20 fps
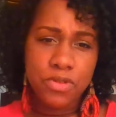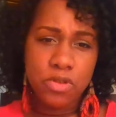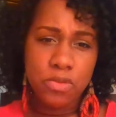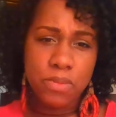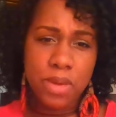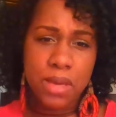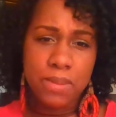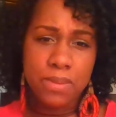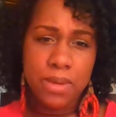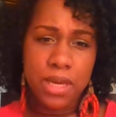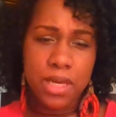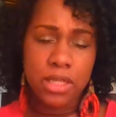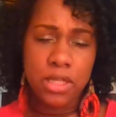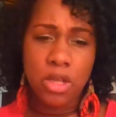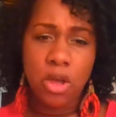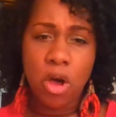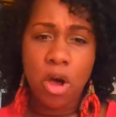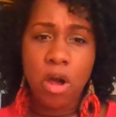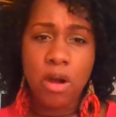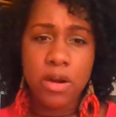you may be in
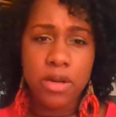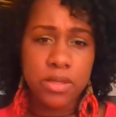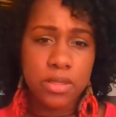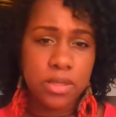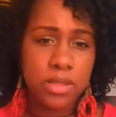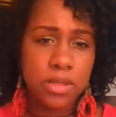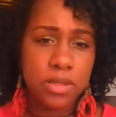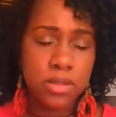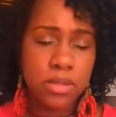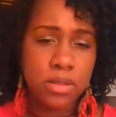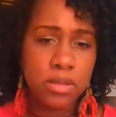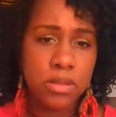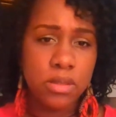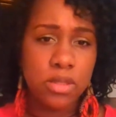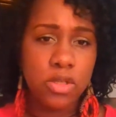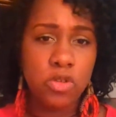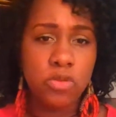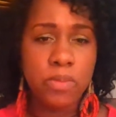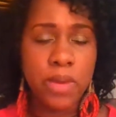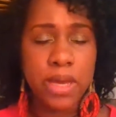the arts.
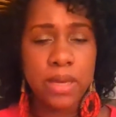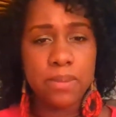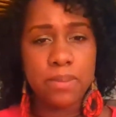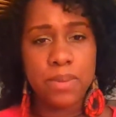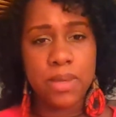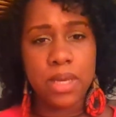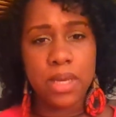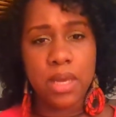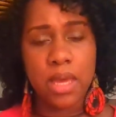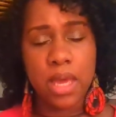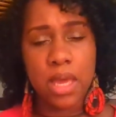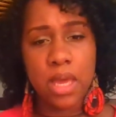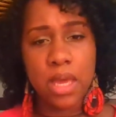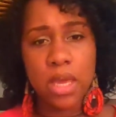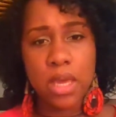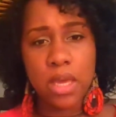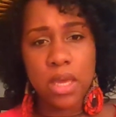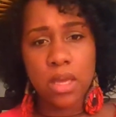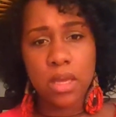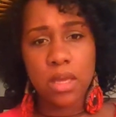You might be
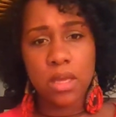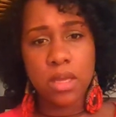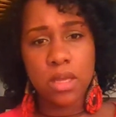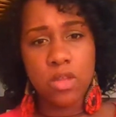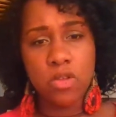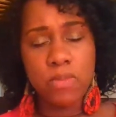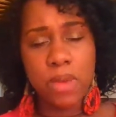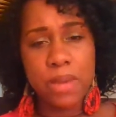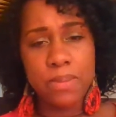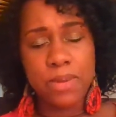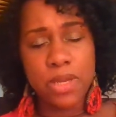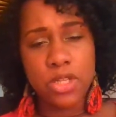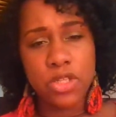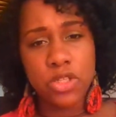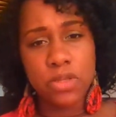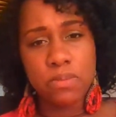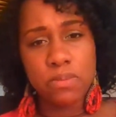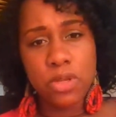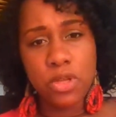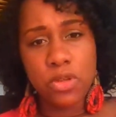
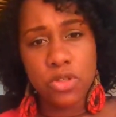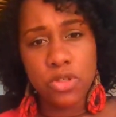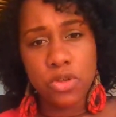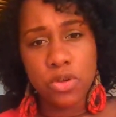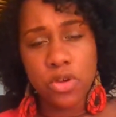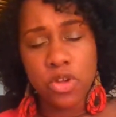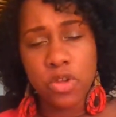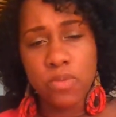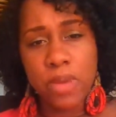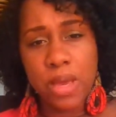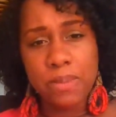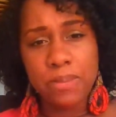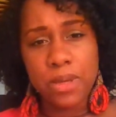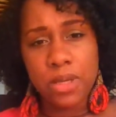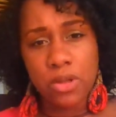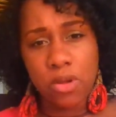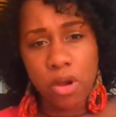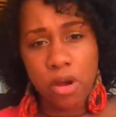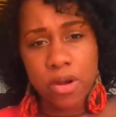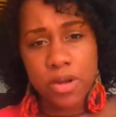into music, or you might be
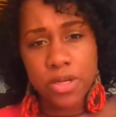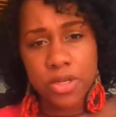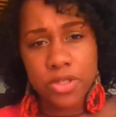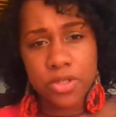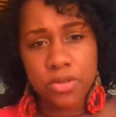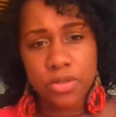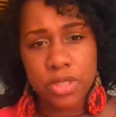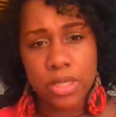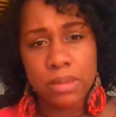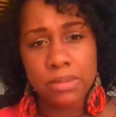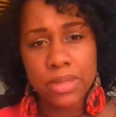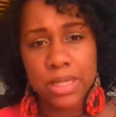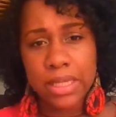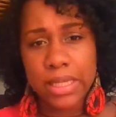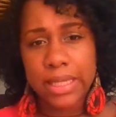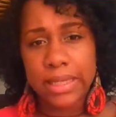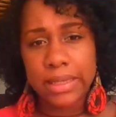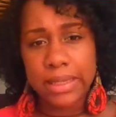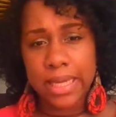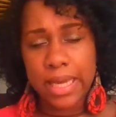an artist or something
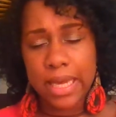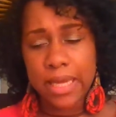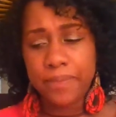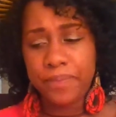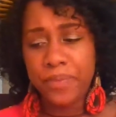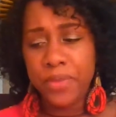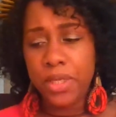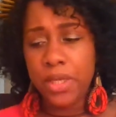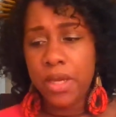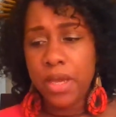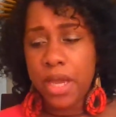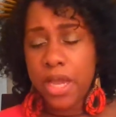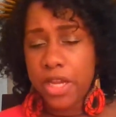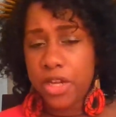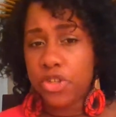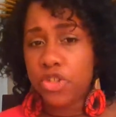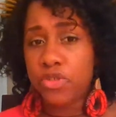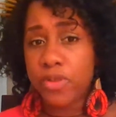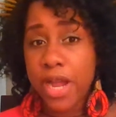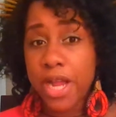like that. And
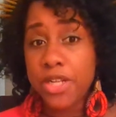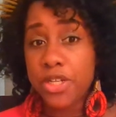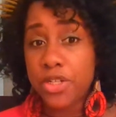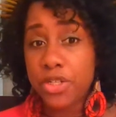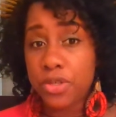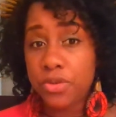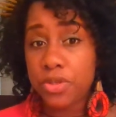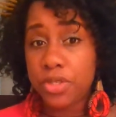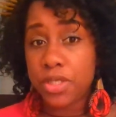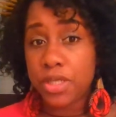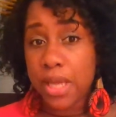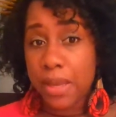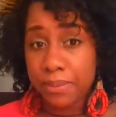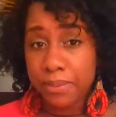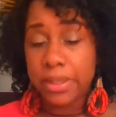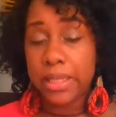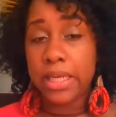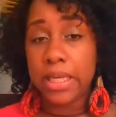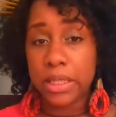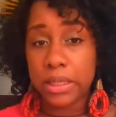you're trying to do
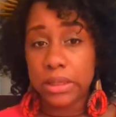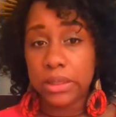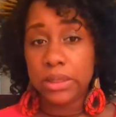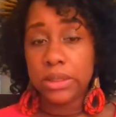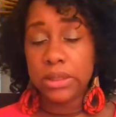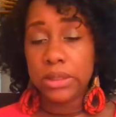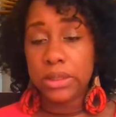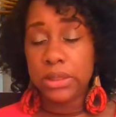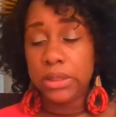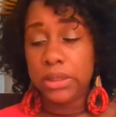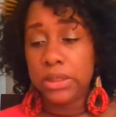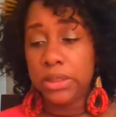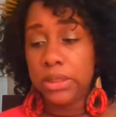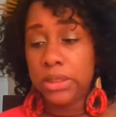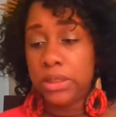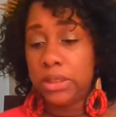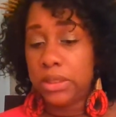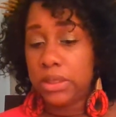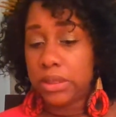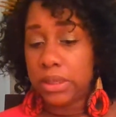something
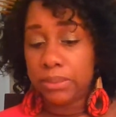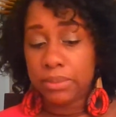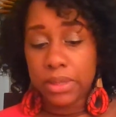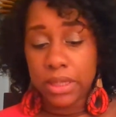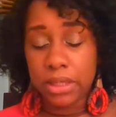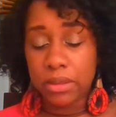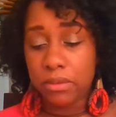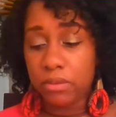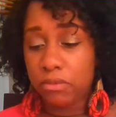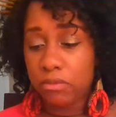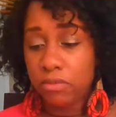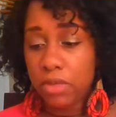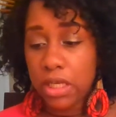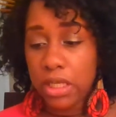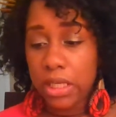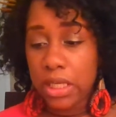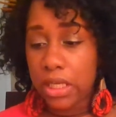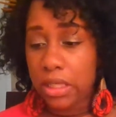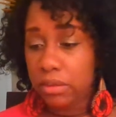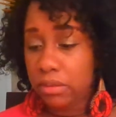
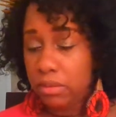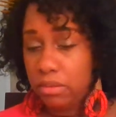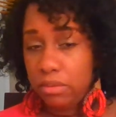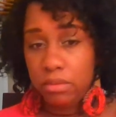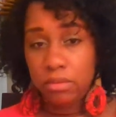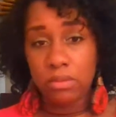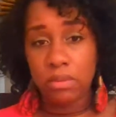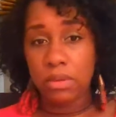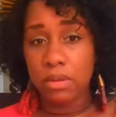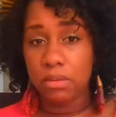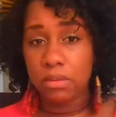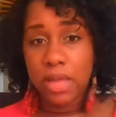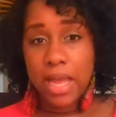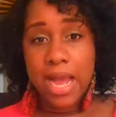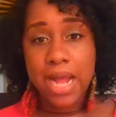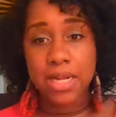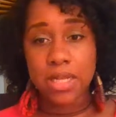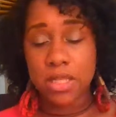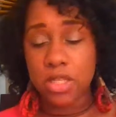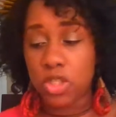really
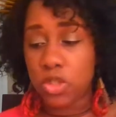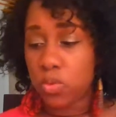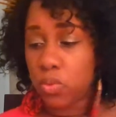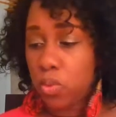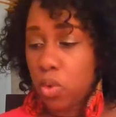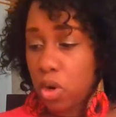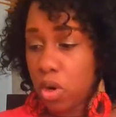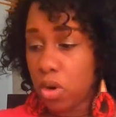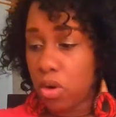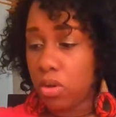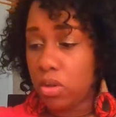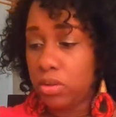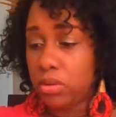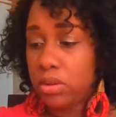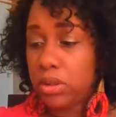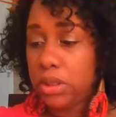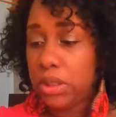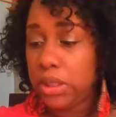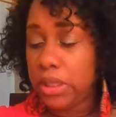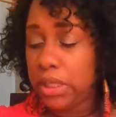out of this world,
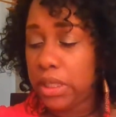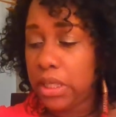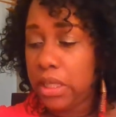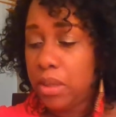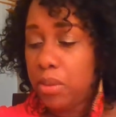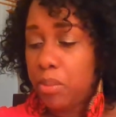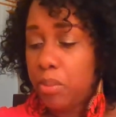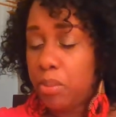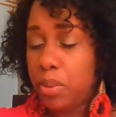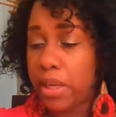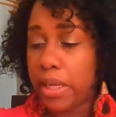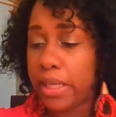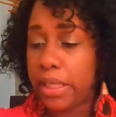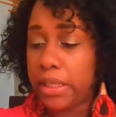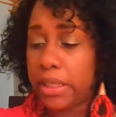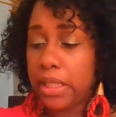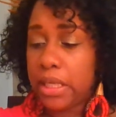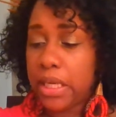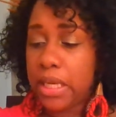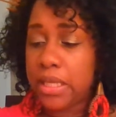but
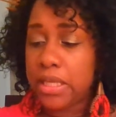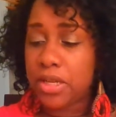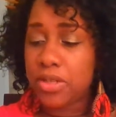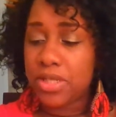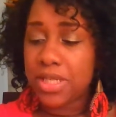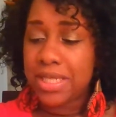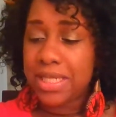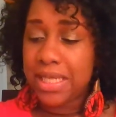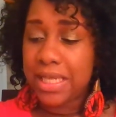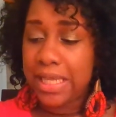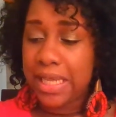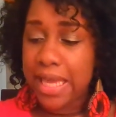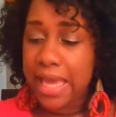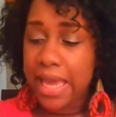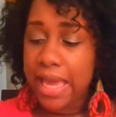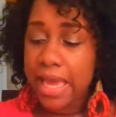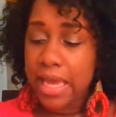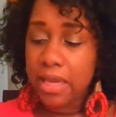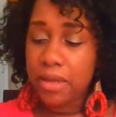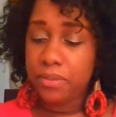there's a
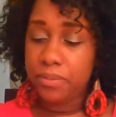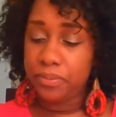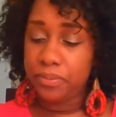delay.